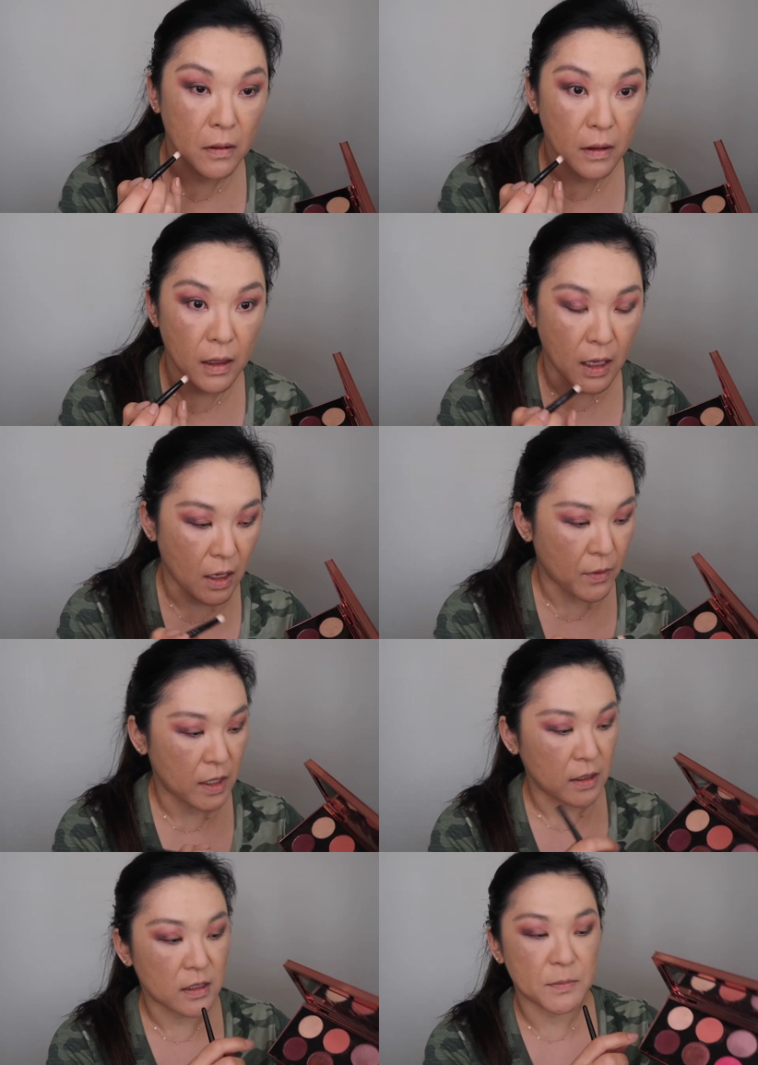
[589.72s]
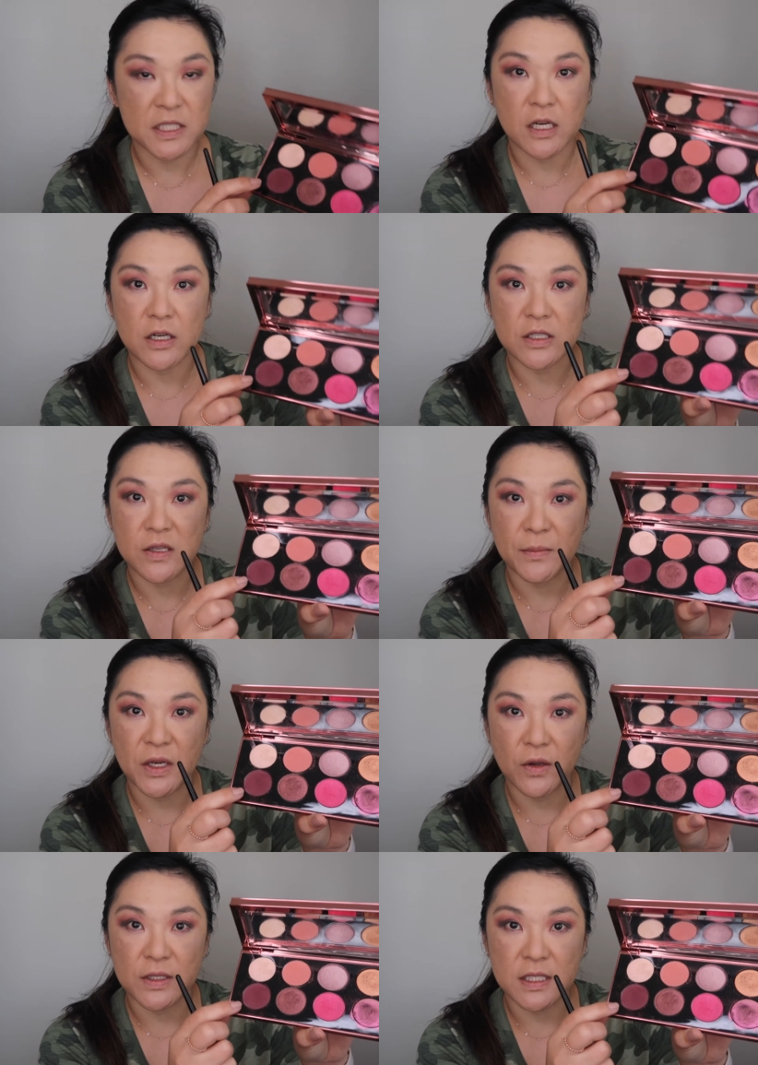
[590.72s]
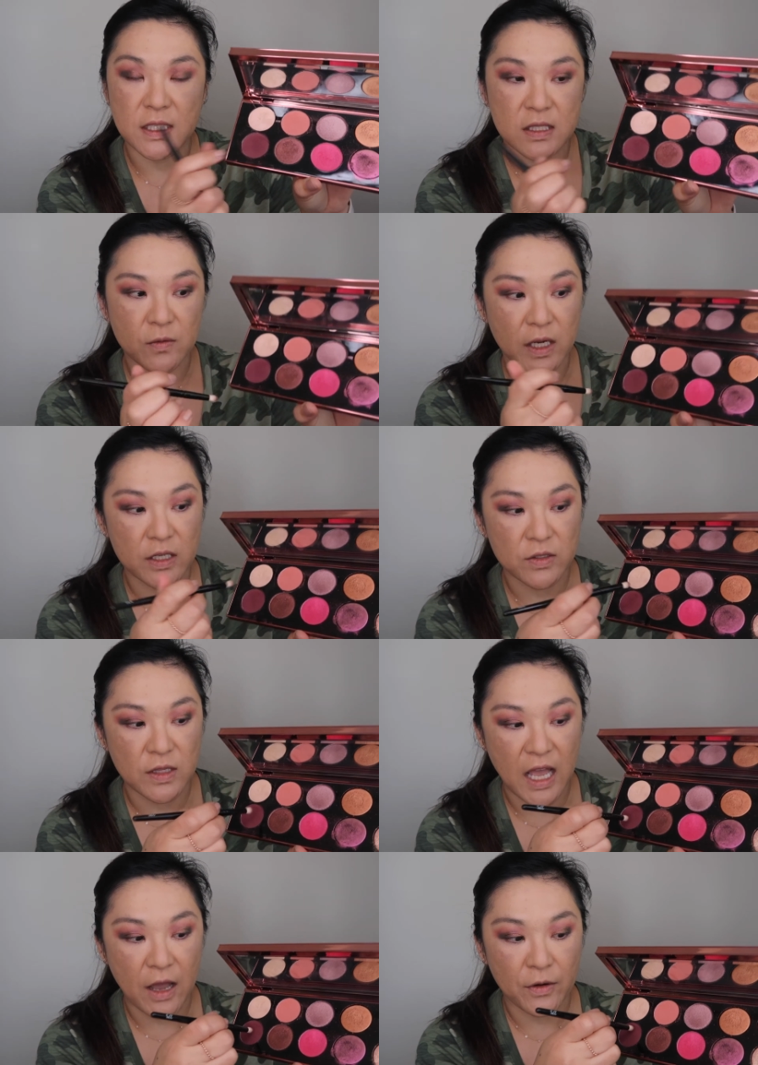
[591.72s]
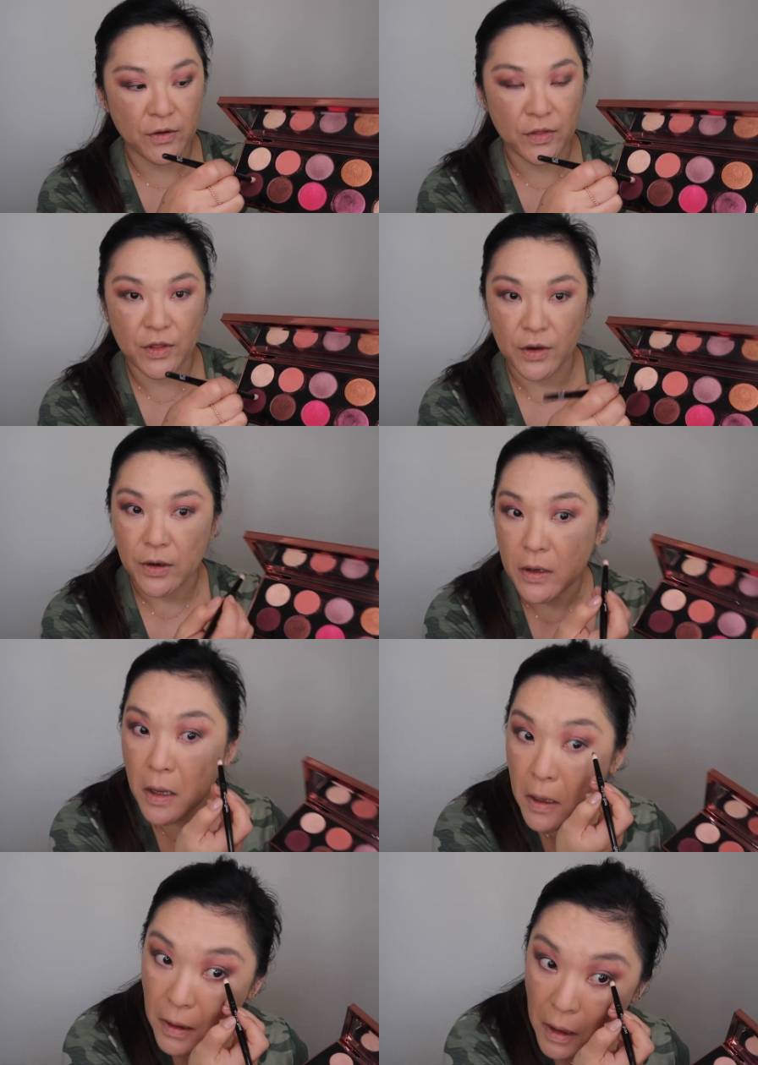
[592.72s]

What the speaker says: Okay, I want a little bit darker, so I'm gonna go into this one and do the outer third.